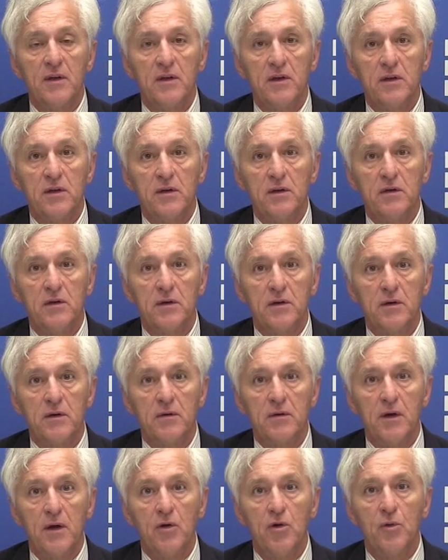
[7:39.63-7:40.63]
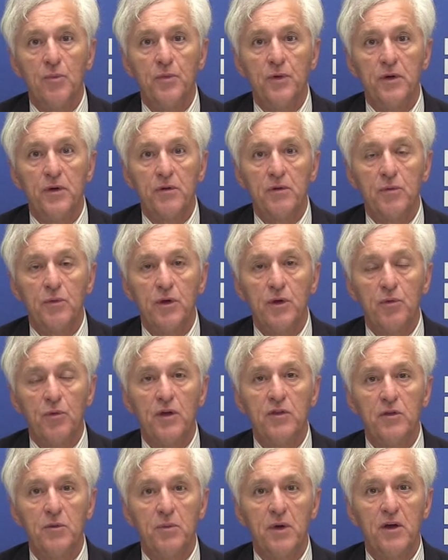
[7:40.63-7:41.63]
and I hope that we
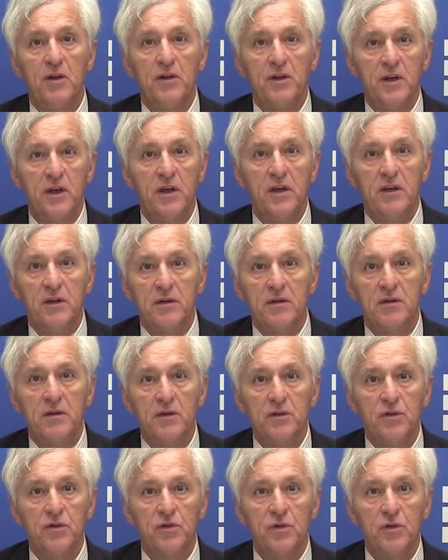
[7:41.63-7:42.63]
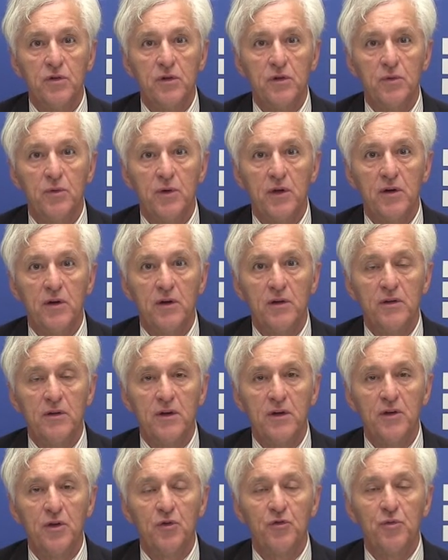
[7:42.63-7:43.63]
ring the bell again, and so that we
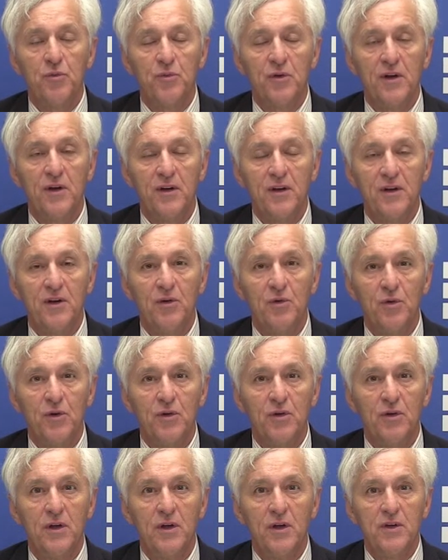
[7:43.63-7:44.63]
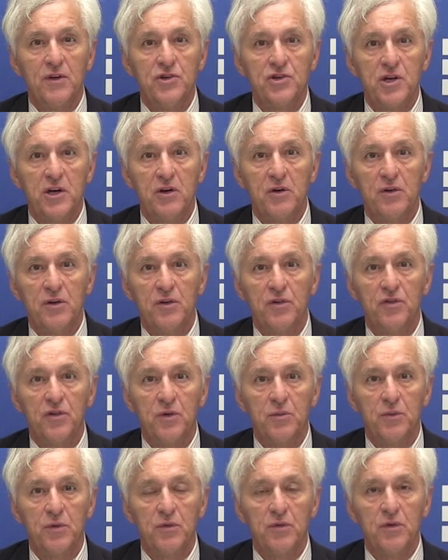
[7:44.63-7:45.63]
all, a year from right now, will share in
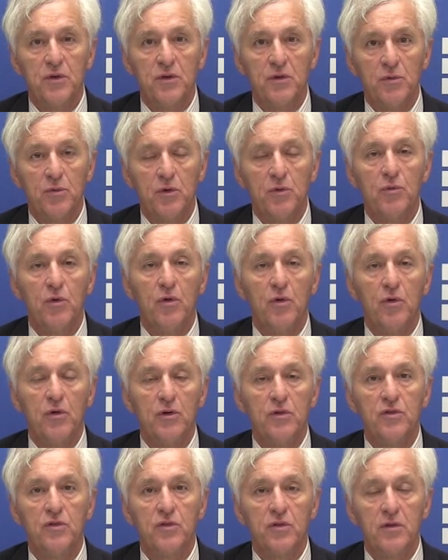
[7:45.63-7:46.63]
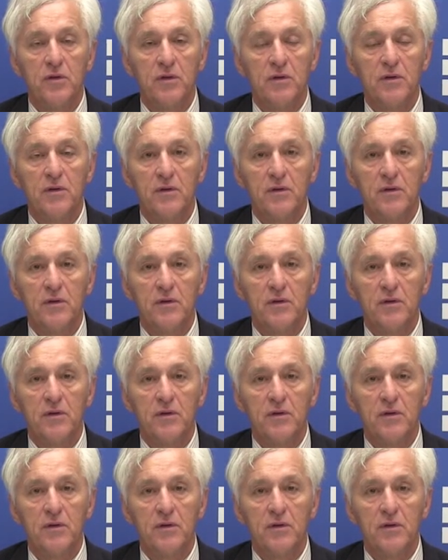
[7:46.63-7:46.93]
some of the rewards